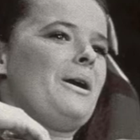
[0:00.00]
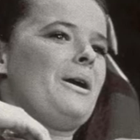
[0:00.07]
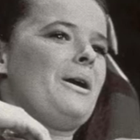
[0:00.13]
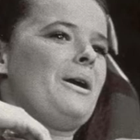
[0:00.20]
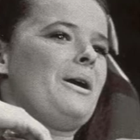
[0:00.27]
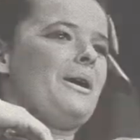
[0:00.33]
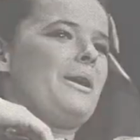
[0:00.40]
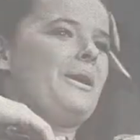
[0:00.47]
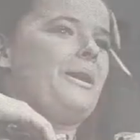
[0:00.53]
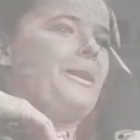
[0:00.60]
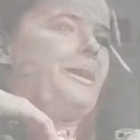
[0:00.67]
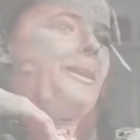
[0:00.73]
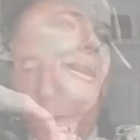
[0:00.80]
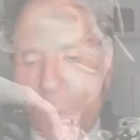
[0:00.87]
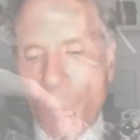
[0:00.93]
there,
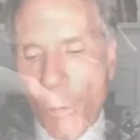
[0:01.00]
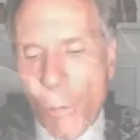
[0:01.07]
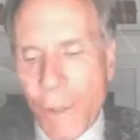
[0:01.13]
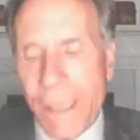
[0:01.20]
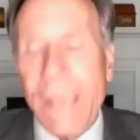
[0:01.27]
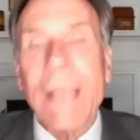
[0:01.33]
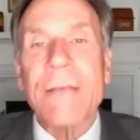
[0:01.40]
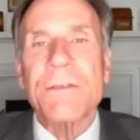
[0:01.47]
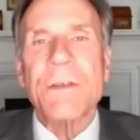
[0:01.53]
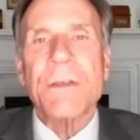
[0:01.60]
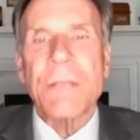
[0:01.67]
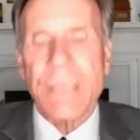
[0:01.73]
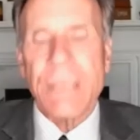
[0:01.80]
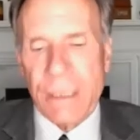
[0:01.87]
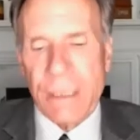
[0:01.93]
working as a
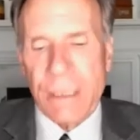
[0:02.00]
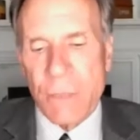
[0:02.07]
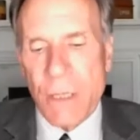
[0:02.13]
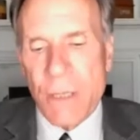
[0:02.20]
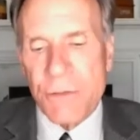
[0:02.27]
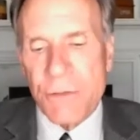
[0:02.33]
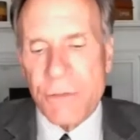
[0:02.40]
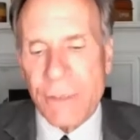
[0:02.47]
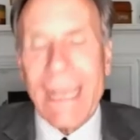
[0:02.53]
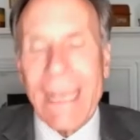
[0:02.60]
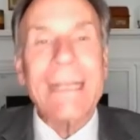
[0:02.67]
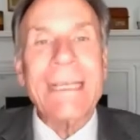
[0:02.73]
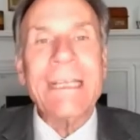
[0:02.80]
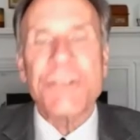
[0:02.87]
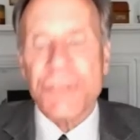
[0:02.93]
team to
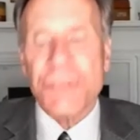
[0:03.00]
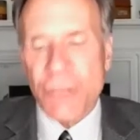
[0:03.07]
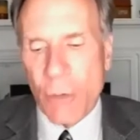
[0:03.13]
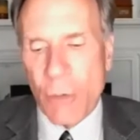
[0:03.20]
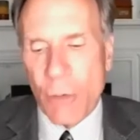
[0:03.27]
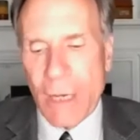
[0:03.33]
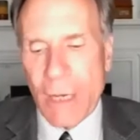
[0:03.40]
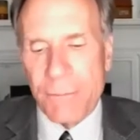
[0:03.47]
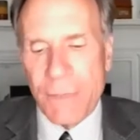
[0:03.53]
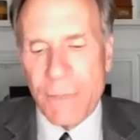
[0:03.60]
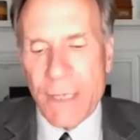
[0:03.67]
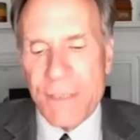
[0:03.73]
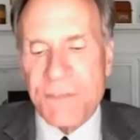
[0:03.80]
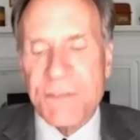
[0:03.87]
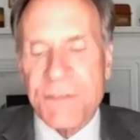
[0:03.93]
get each show up,
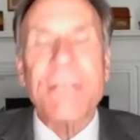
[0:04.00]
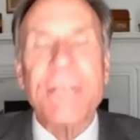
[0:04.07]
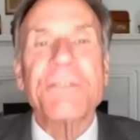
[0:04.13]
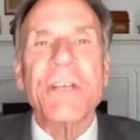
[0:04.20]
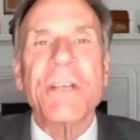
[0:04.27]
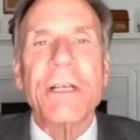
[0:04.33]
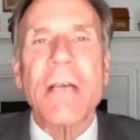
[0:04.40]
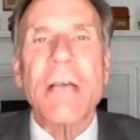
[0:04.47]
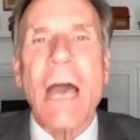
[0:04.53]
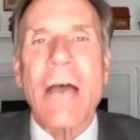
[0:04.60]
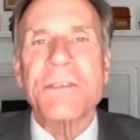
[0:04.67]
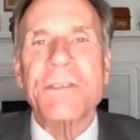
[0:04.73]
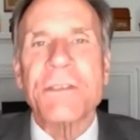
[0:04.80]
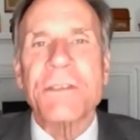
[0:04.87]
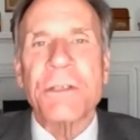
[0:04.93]
stitching
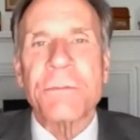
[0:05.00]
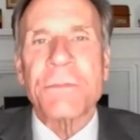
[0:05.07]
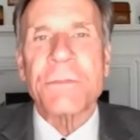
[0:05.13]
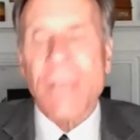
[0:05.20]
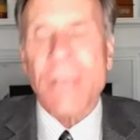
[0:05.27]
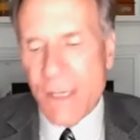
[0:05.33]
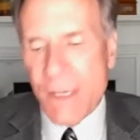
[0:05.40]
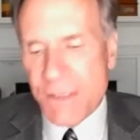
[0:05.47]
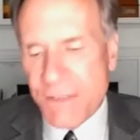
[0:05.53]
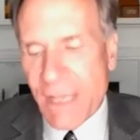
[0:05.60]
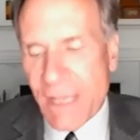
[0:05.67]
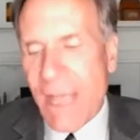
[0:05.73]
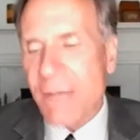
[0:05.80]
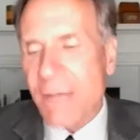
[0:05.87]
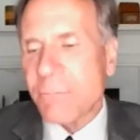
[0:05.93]
costumes,
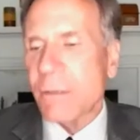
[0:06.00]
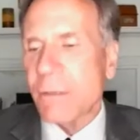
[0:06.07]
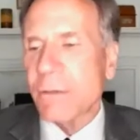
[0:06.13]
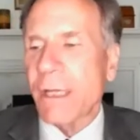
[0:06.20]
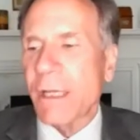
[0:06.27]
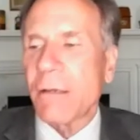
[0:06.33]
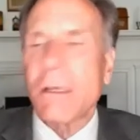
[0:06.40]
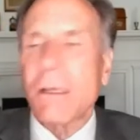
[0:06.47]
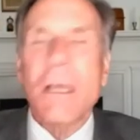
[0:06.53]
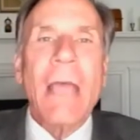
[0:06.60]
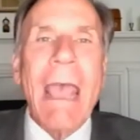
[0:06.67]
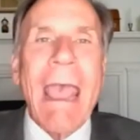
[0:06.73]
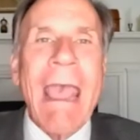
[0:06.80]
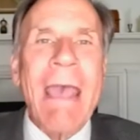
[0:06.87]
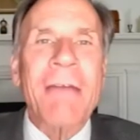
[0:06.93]
set building,
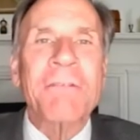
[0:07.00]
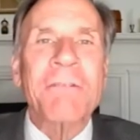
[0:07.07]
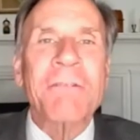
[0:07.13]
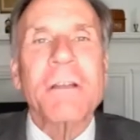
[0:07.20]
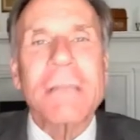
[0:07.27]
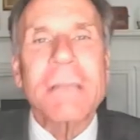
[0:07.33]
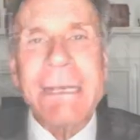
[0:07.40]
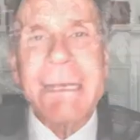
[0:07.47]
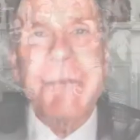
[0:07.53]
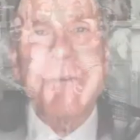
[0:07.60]
and cleaning